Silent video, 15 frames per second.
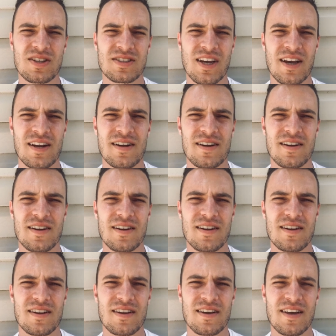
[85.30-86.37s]
said,
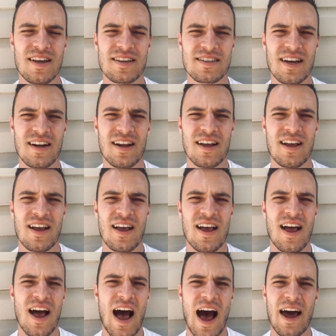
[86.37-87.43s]
he said,
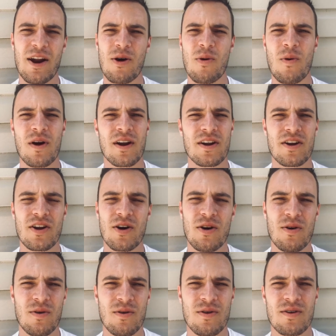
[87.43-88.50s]
I don't want to
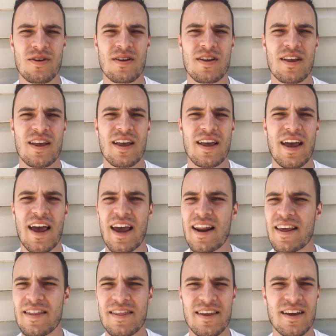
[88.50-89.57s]
know
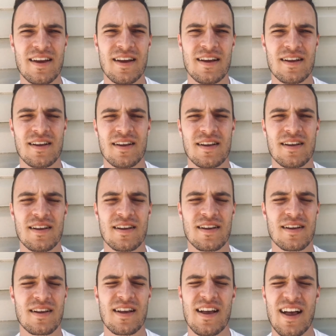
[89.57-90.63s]
anything
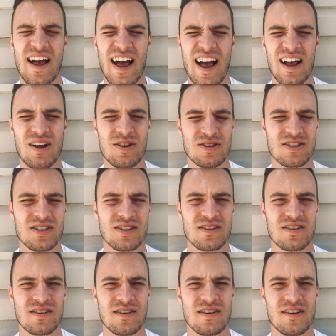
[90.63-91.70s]
else.
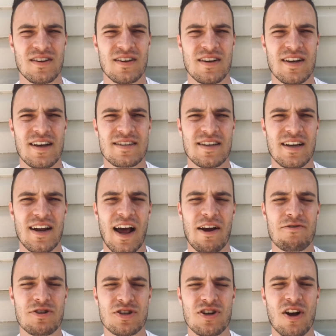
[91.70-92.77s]
He said, I
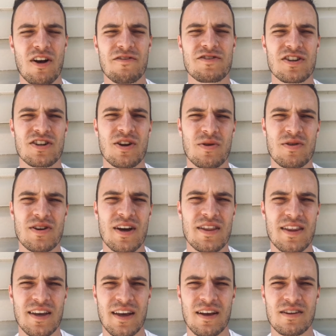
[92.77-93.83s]
resolve to know
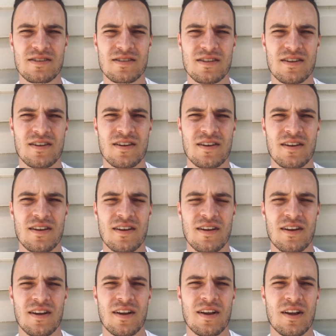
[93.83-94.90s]
nothing else
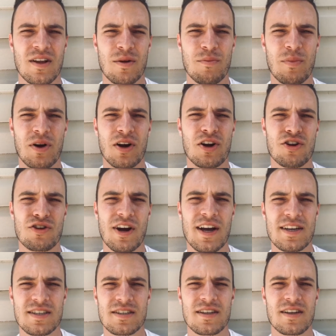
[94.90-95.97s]
but
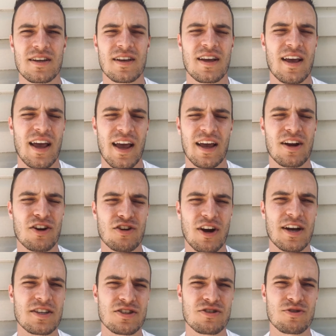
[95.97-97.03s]
Christ and
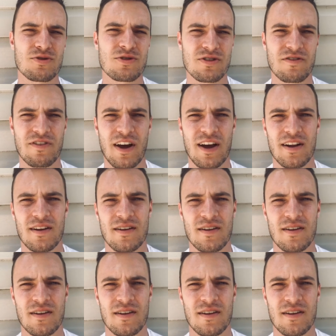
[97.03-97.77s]
Christ crucified.